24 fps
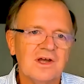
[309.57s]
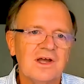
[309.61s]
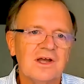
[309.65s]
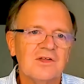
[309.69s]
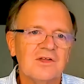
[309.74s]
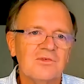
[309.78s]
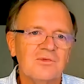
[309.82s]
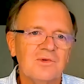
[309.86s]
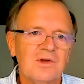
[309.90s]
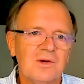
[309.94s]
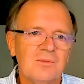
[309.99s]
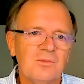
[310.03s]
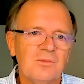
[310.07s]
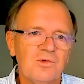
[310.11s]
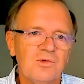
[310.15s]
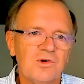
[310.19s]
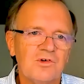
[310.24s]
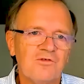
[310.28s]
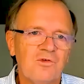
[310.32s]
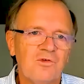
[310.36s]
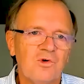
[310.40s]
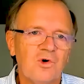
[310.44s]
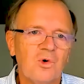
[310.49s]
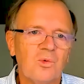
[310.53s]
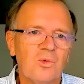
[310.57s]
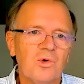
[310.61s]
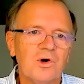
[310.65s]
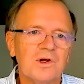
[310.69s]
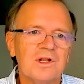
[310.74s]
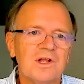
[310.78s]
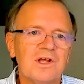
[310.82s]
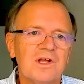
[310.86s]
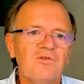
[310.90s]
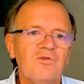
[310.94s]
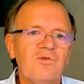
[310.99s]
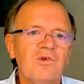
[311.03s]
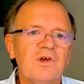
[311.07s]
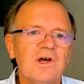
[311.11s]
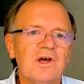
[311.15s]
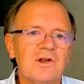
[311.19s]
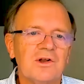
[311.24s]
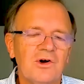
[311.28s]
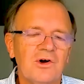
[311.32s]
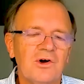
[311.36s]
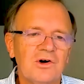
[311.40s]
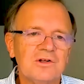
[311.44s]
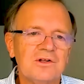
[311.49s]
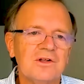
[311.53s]
as we are moving forward if we are
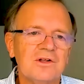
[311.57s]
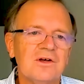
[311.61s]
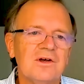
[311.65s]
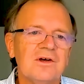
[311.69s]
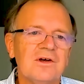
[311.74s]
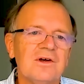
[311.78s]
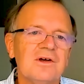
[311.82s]
not